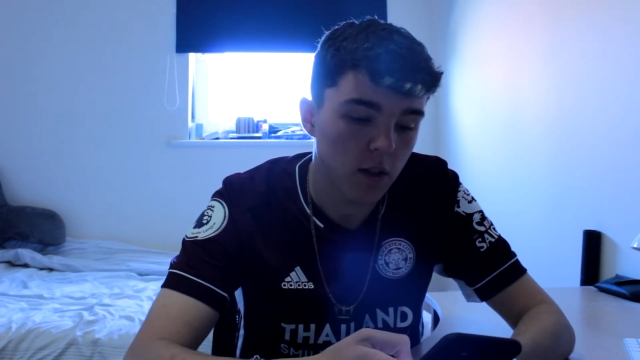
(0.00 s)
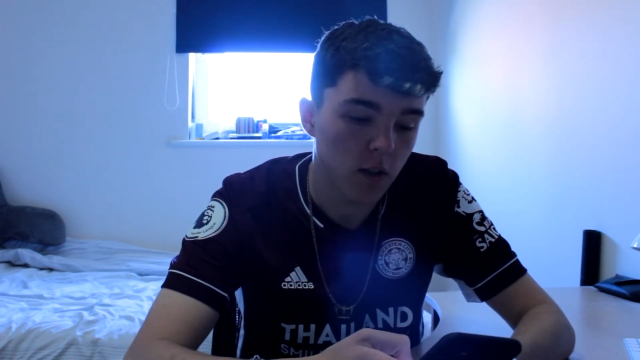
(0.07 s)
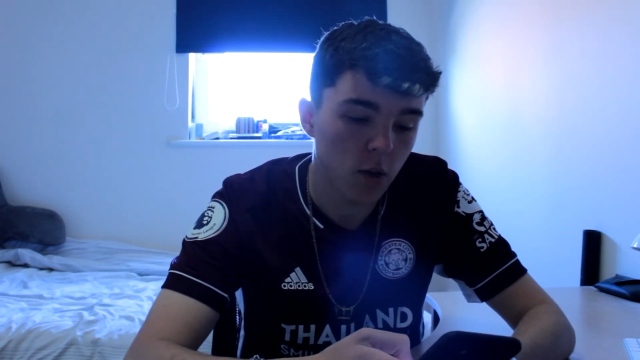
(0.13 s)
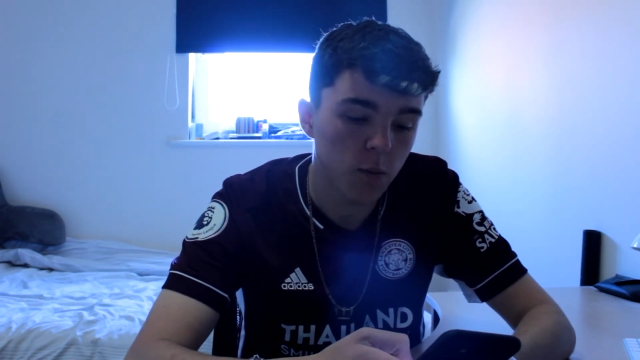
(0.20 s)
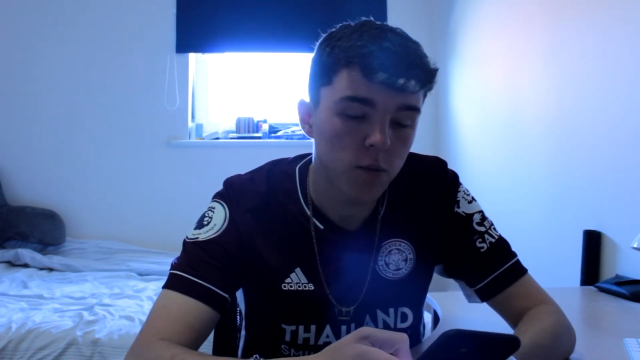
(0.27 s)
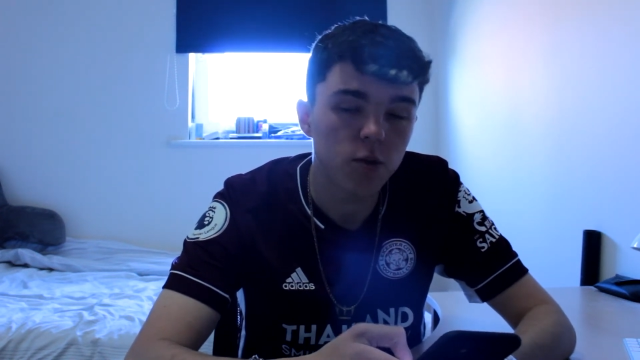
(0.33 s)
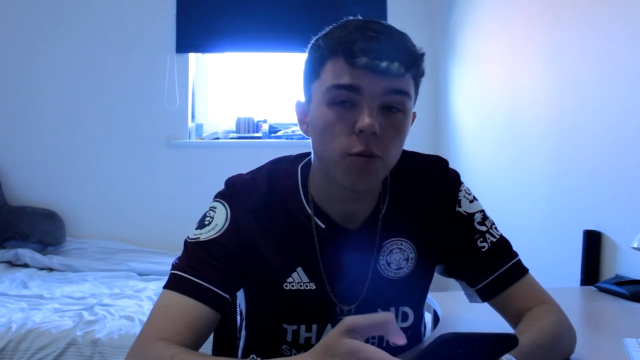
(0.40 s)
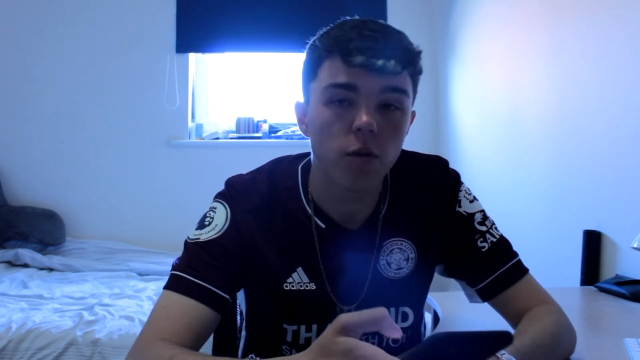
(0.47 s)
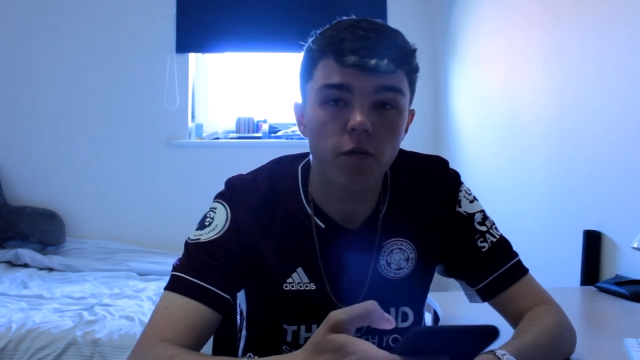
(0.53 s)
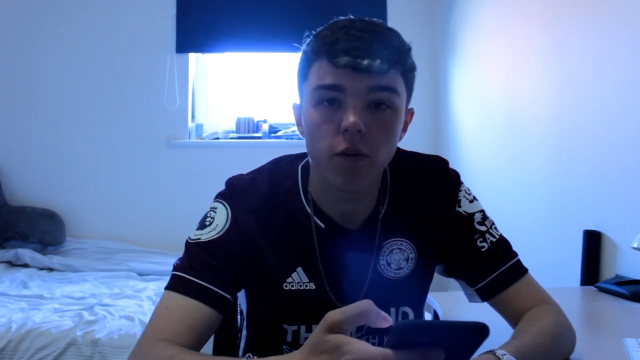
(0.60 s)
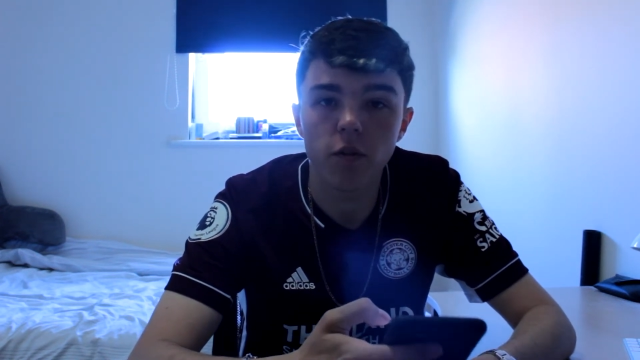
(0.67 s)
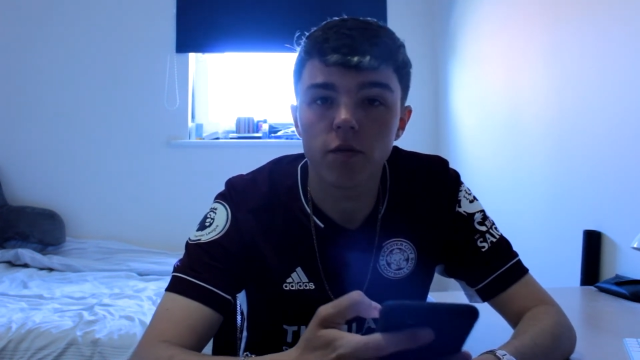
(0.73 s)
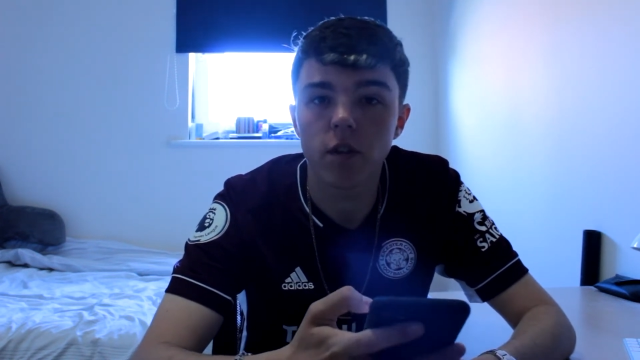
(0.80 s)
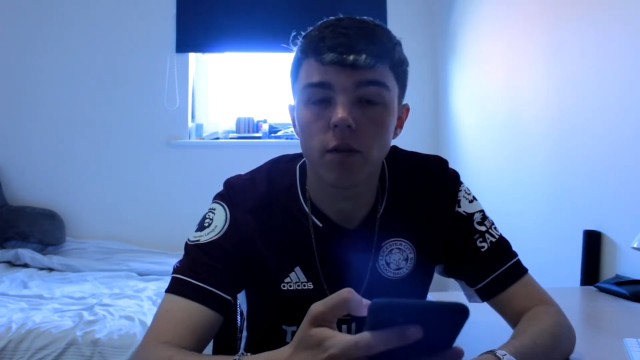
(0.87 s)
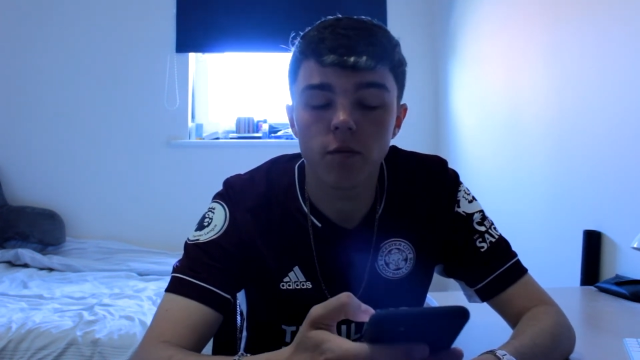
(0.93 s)
clubs with
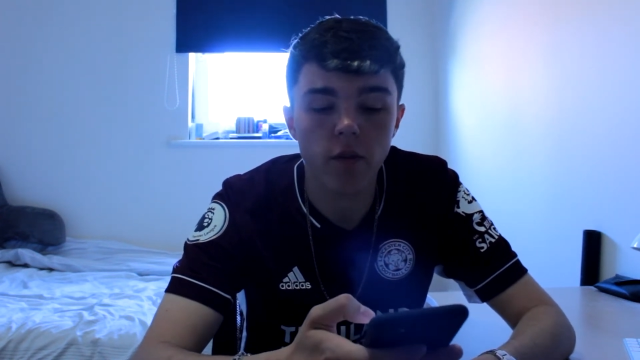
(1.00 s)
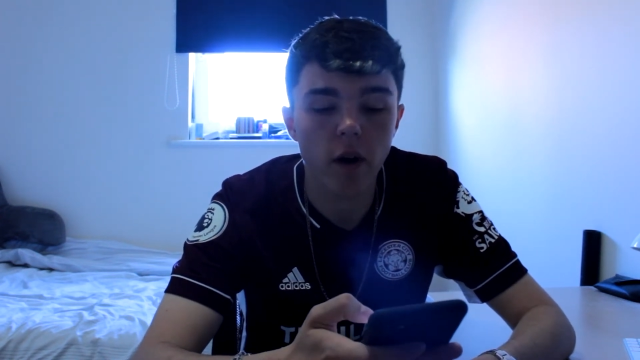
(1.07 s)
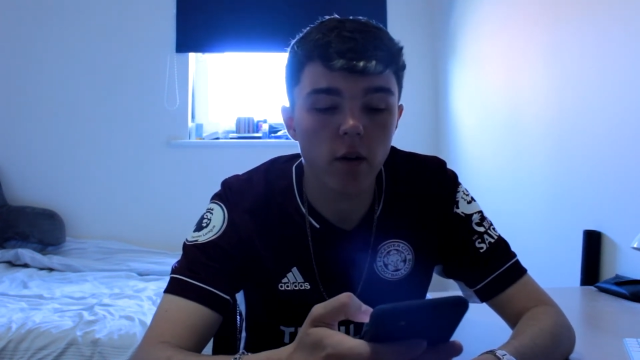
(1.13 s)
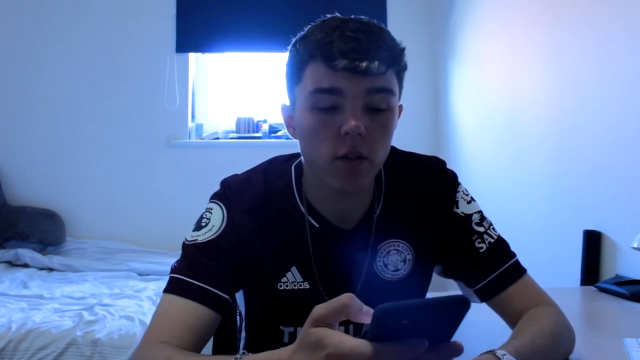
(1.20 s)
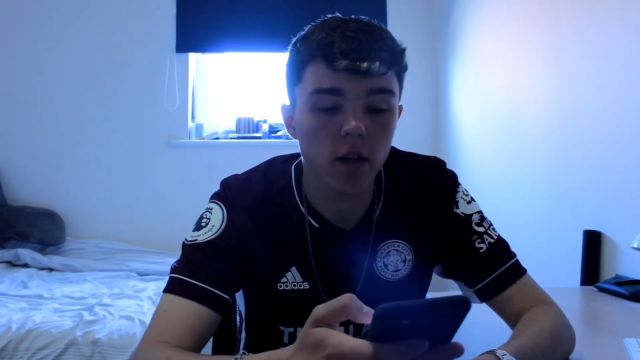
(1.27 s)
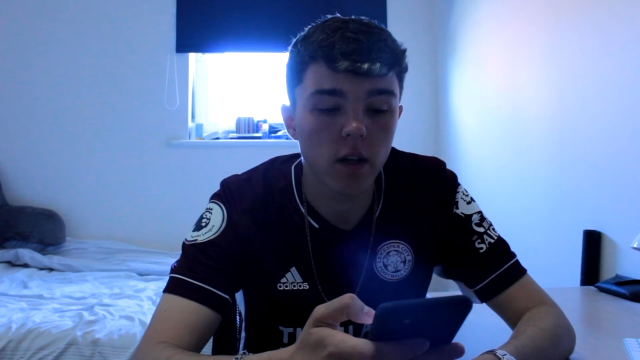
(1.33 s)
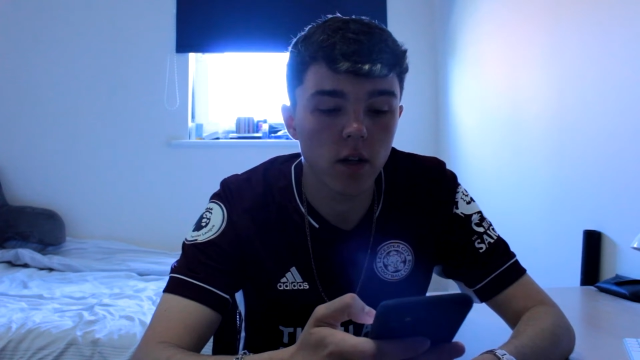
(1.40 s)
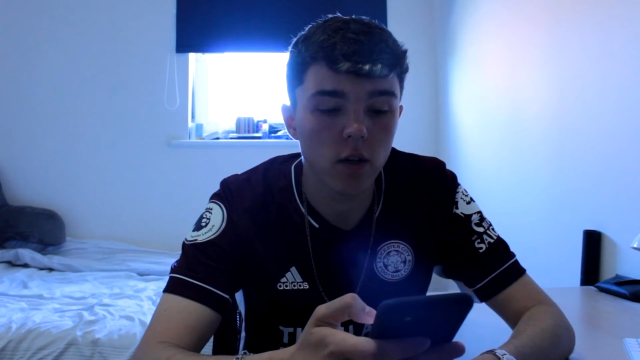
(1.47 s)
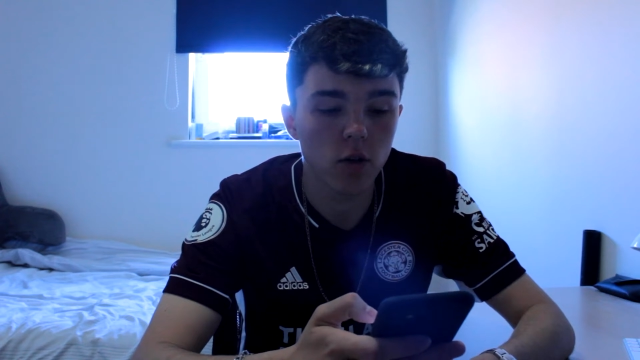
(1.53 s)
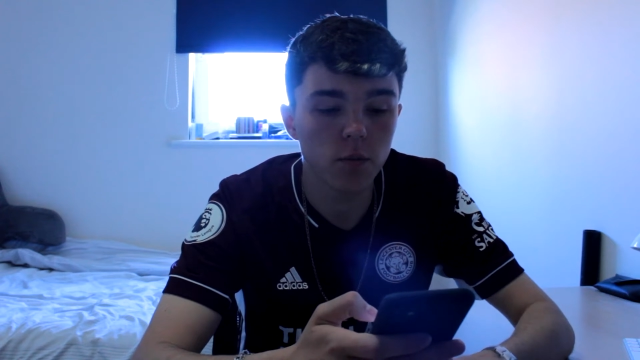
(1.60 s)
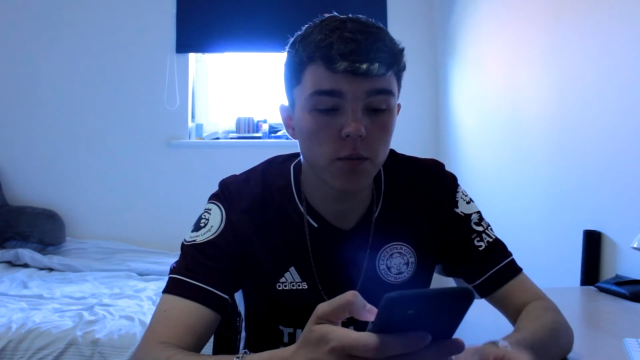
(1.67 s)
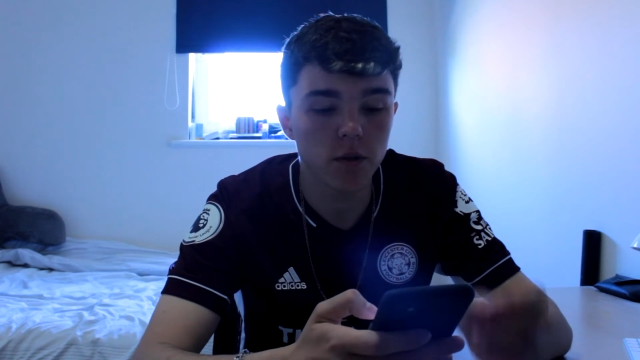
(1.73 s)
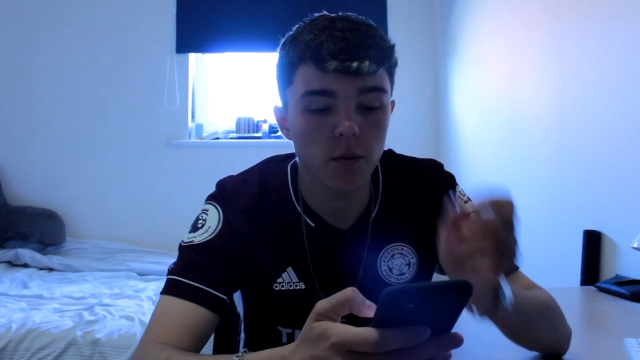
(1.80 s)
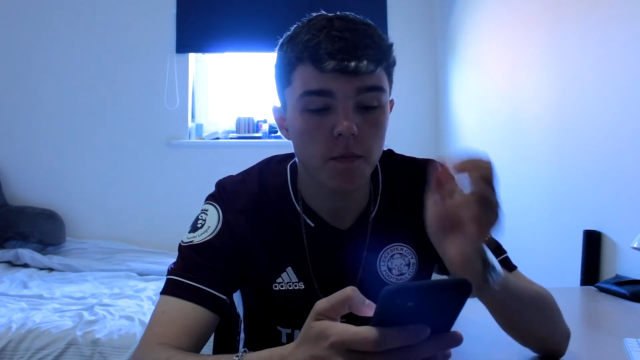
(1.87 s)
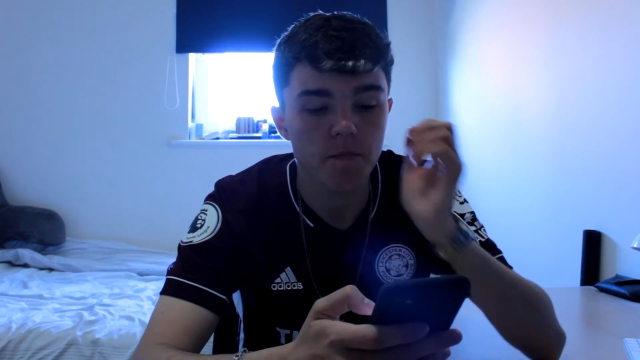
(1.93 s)
15 founding
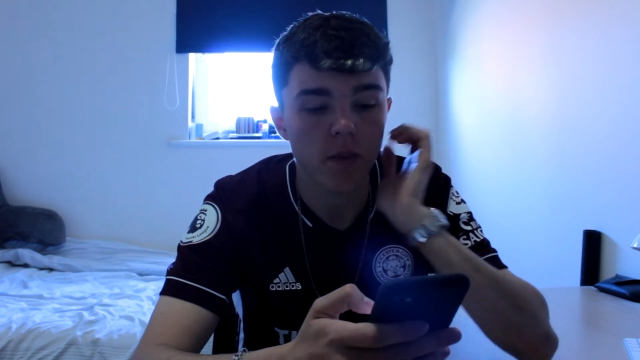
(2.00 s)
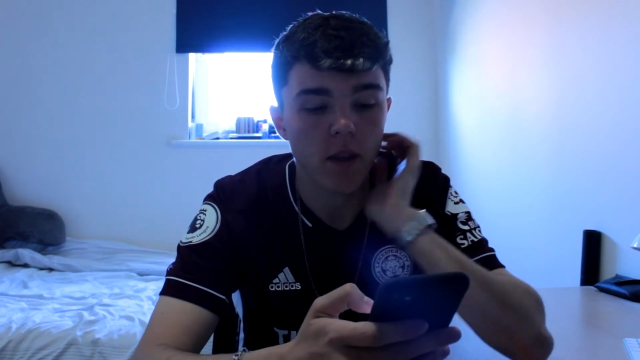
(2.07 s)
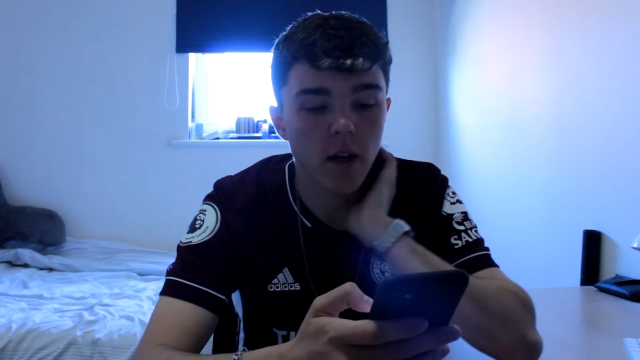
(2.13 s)
clubs